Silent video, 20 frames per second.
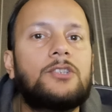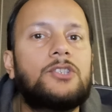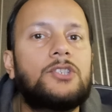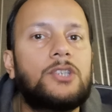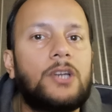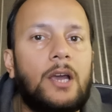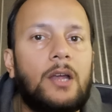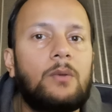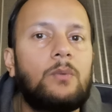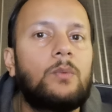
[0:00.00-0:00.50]

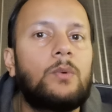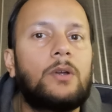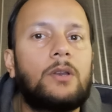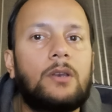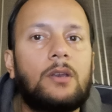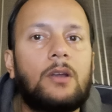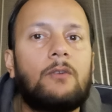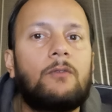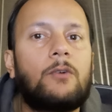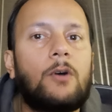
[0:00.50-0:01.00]

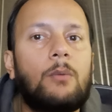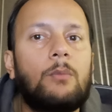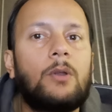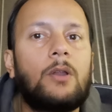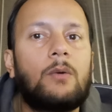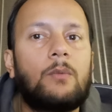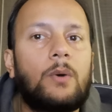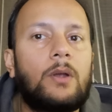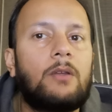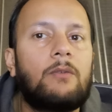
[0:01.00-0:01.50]
genuine
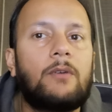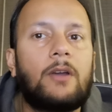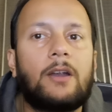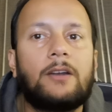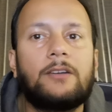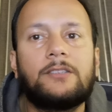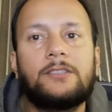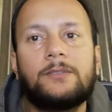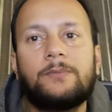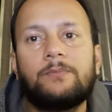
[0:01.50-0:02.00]
Formula One
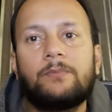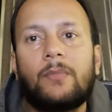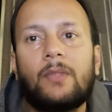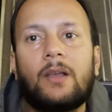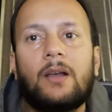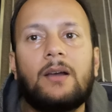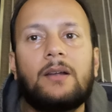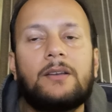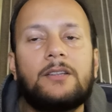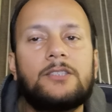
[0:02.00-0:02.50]
events
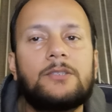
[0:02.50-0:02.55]
uh,